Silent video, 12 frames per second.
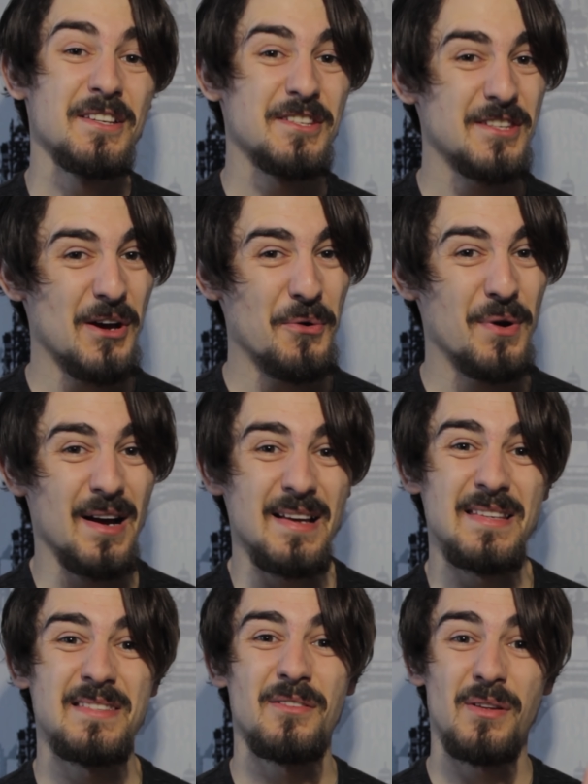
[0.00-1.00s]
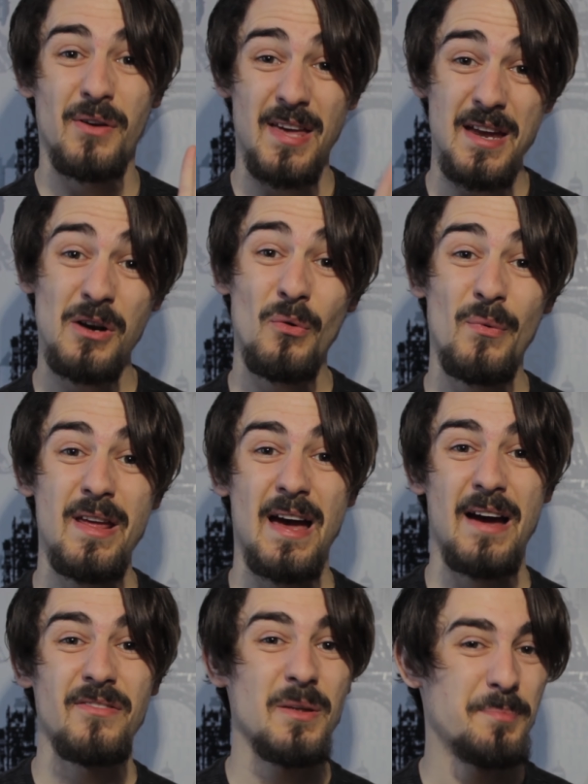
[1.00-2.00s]
So guys, here we
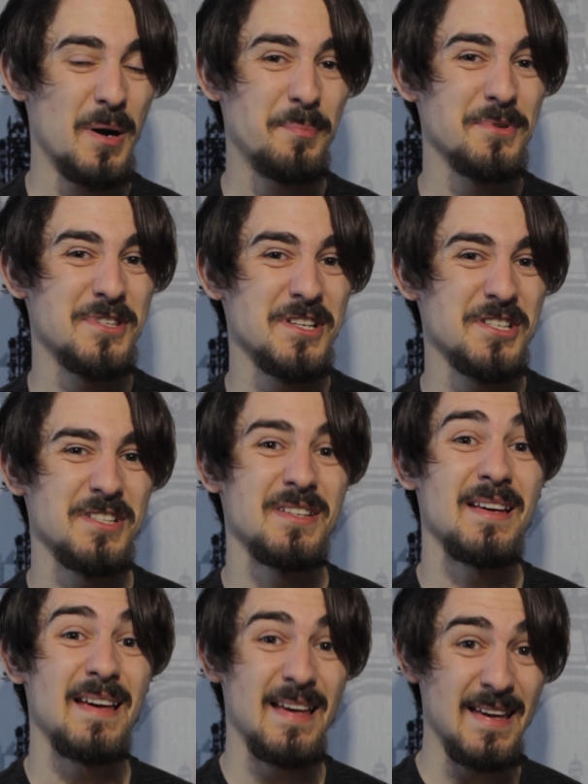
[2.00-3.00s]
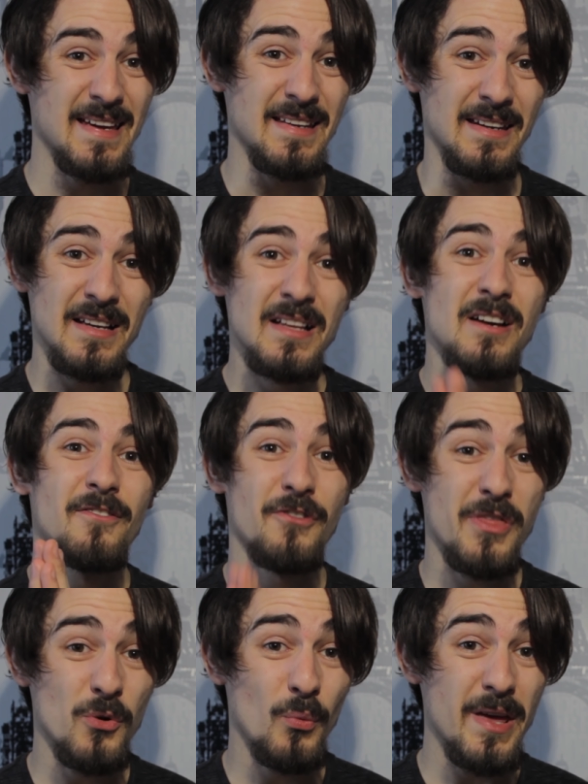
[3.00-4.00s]
have the preposition in.
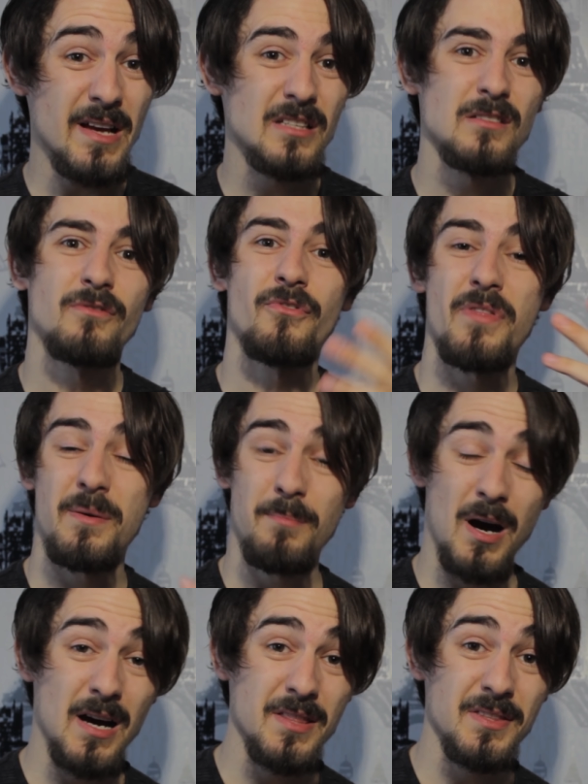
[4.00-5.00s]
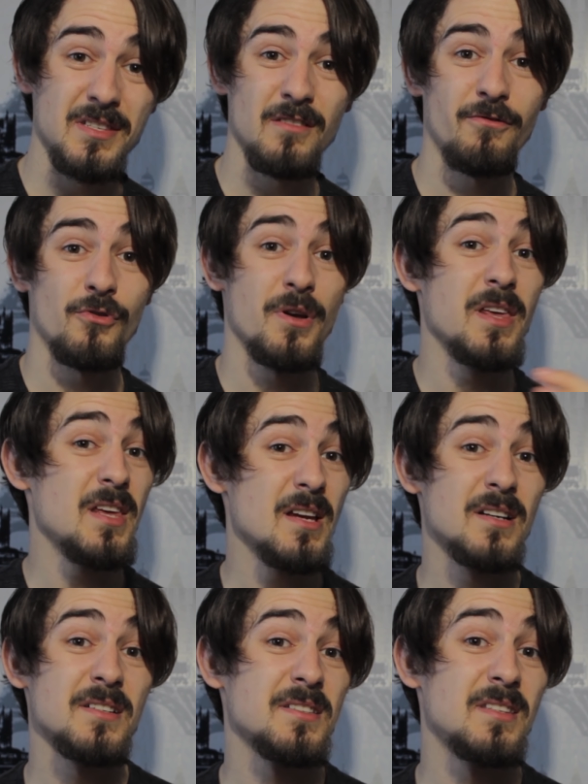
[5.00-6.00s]
For the weeks, for the months, for
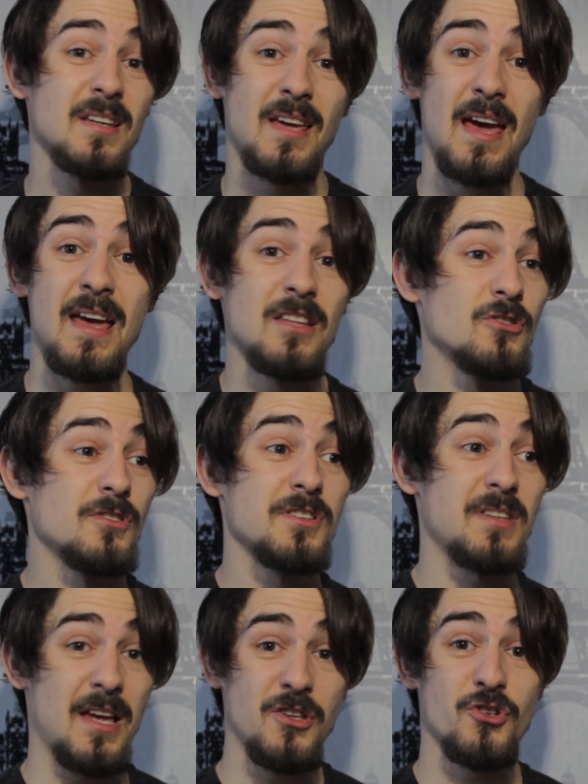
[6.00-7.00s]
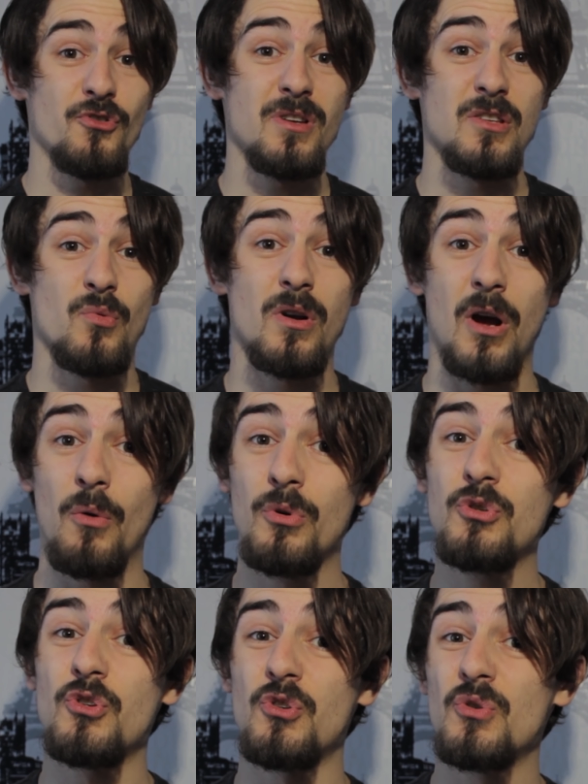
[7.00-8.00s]
years, decades, or centuries, we're
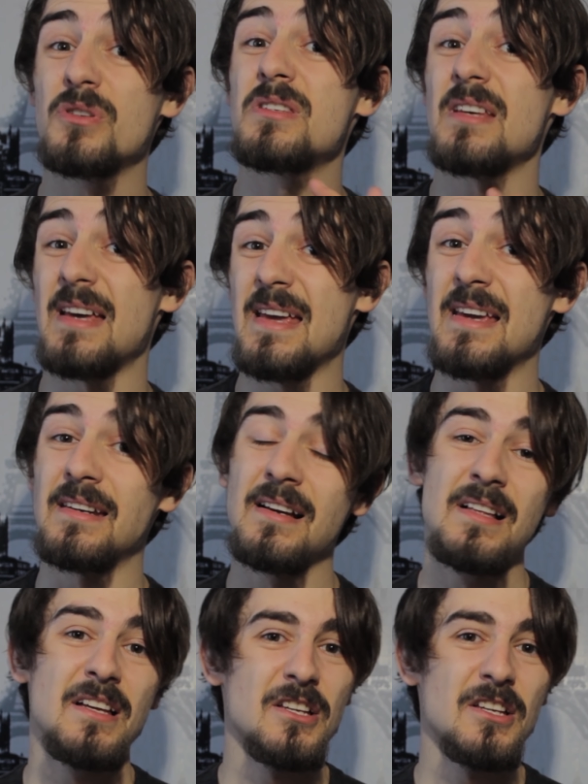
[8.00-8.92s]
going to use in.